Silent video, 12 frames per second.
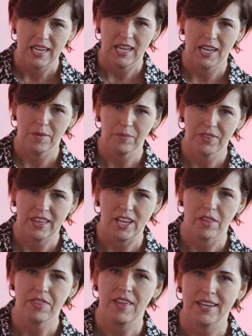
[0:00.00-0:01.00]
um, the
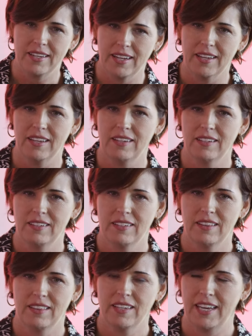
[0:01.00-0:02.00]
authentic
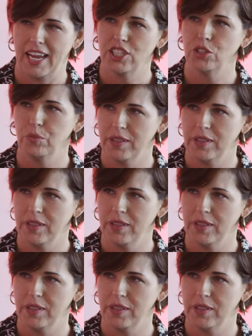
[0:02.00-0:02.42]
connection